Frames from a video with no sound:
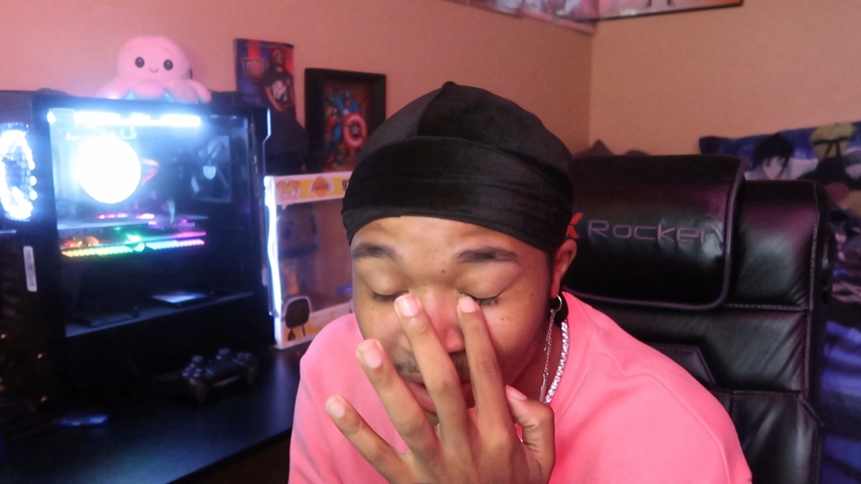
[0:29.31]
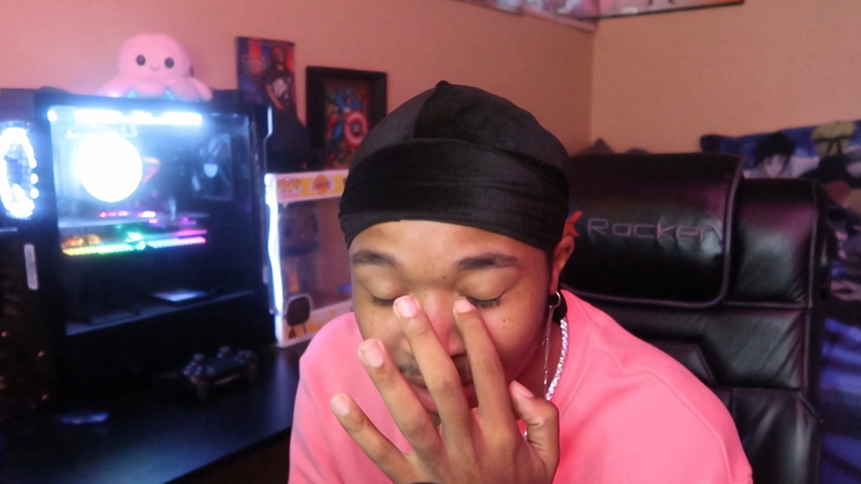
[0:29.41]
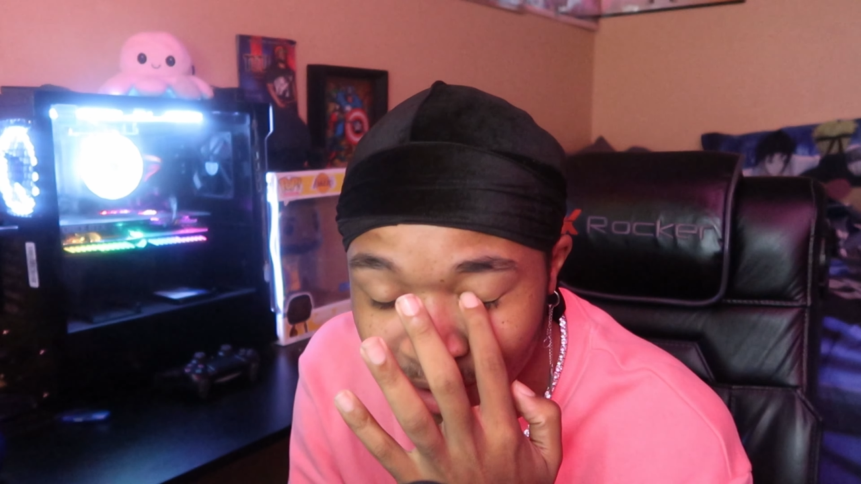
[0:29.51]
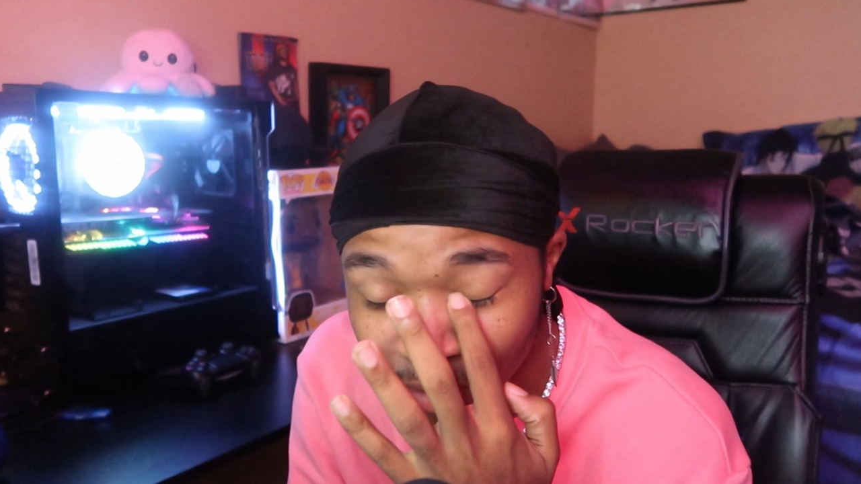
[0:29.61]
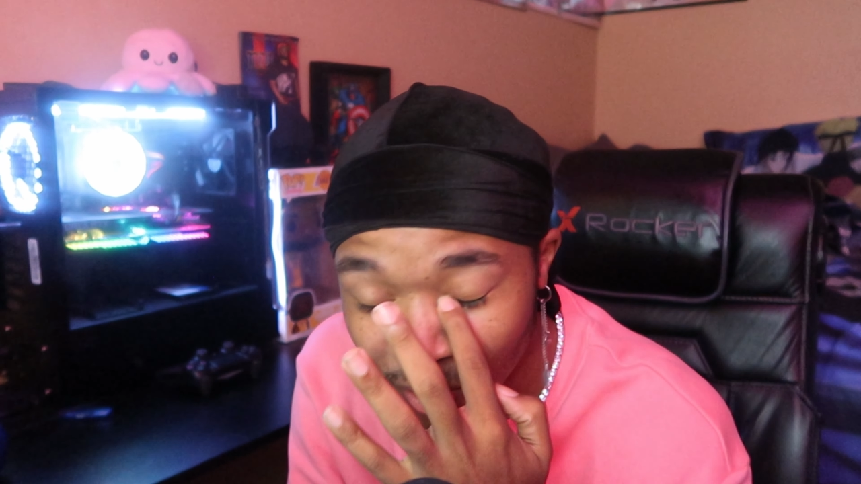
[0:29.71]

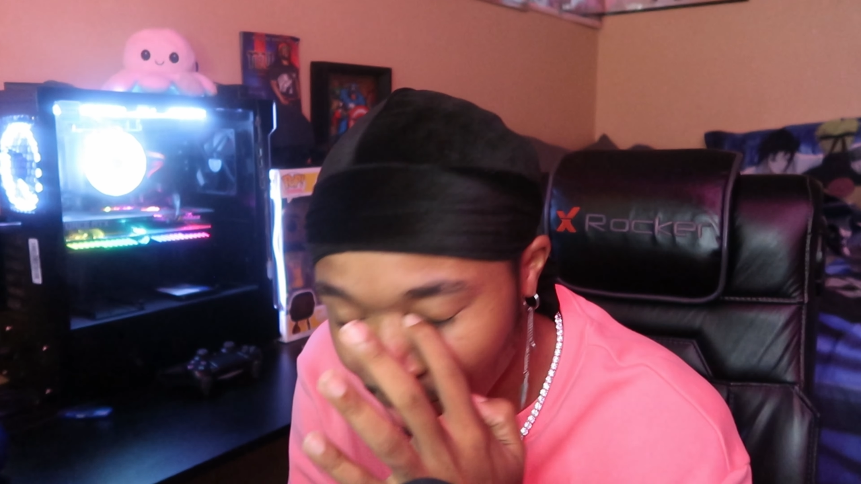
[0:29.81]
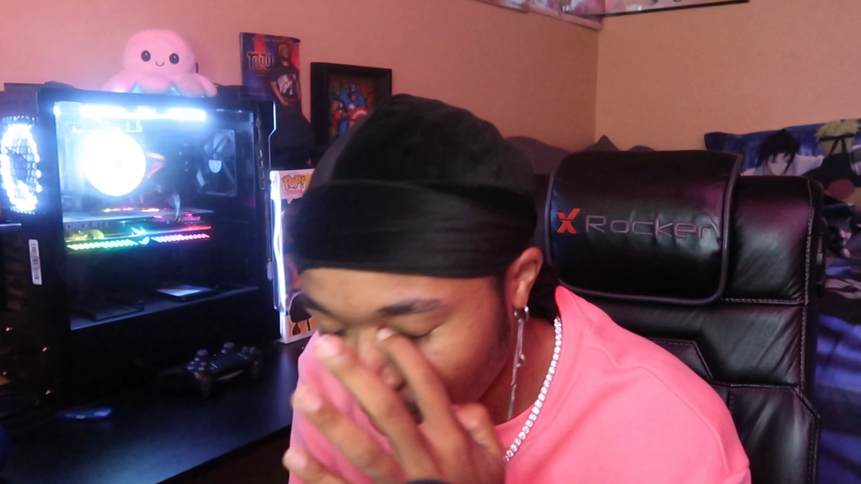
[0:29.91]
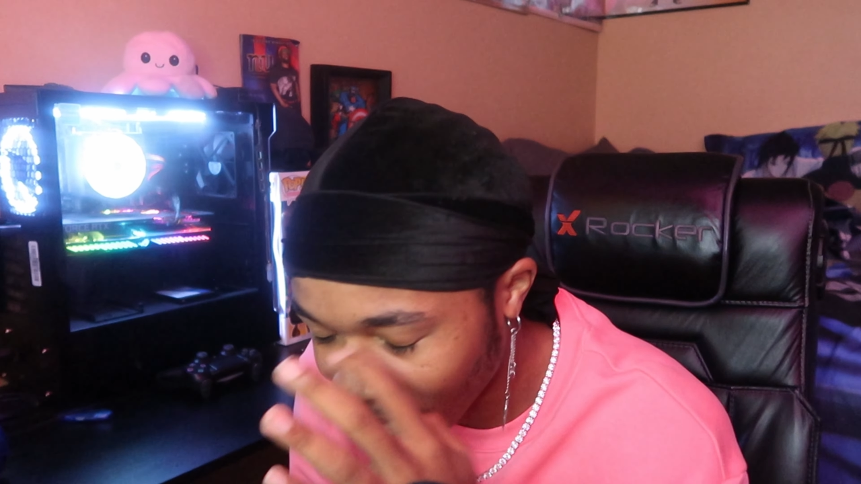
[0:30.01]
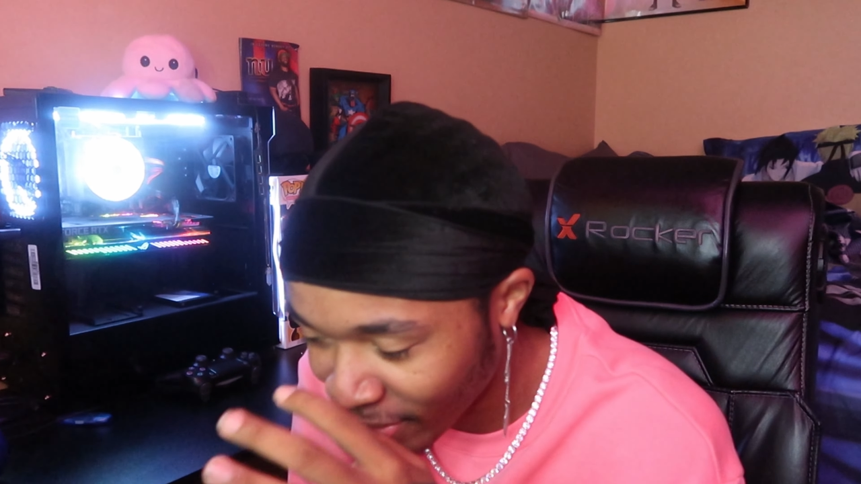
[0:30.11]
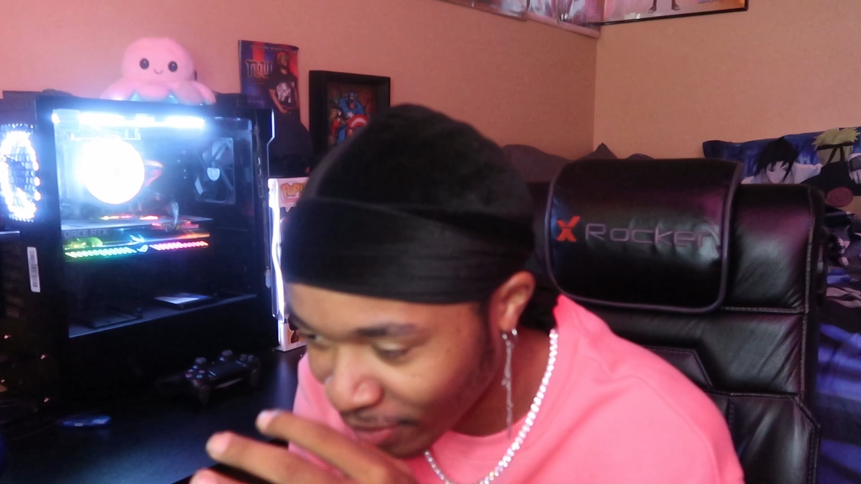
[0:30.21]
getting a little
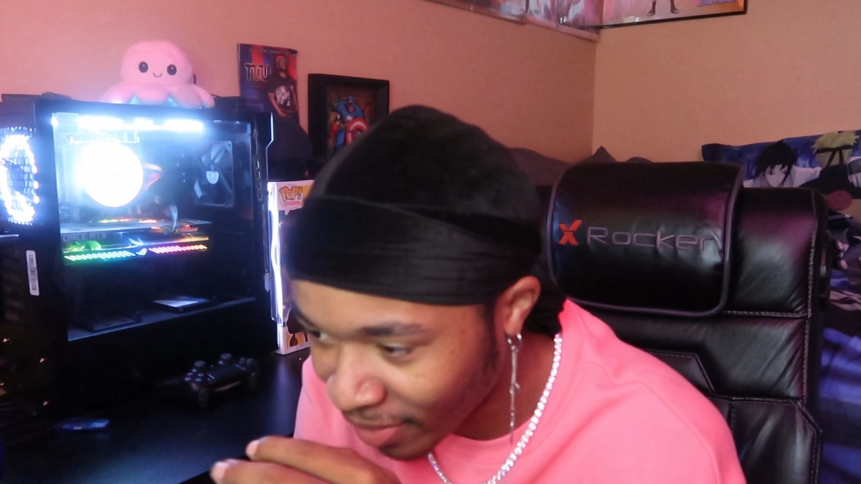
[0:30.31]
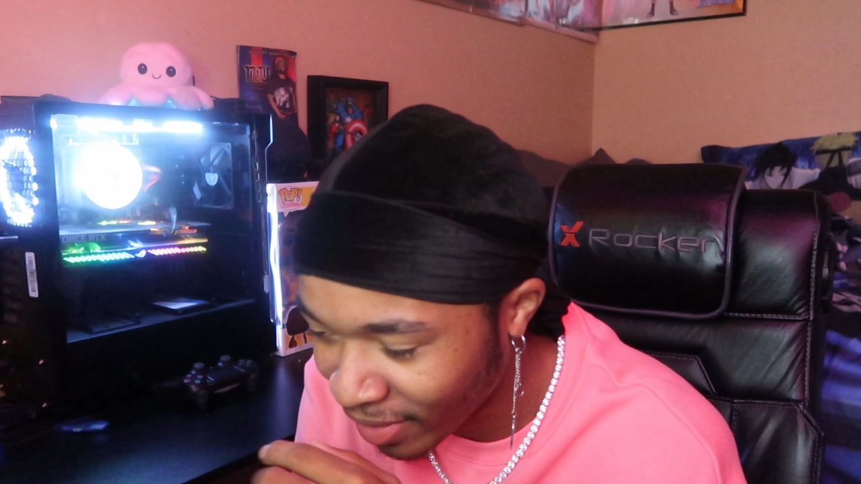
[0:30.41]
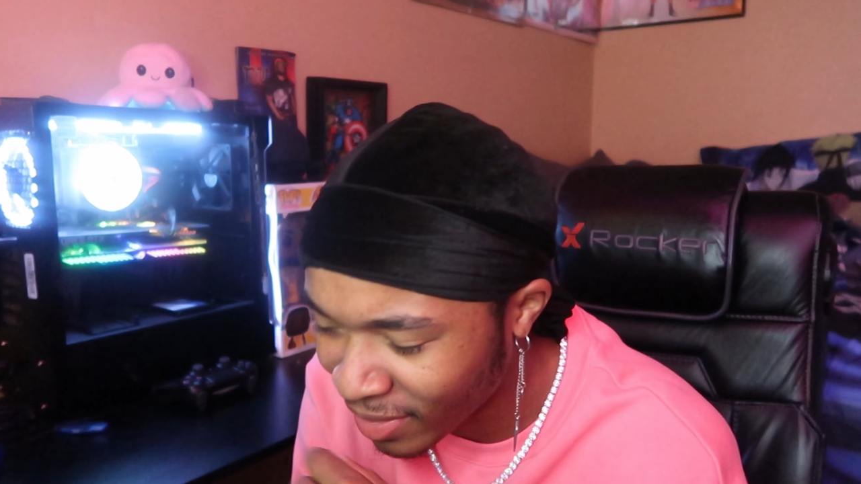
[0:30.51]
breather.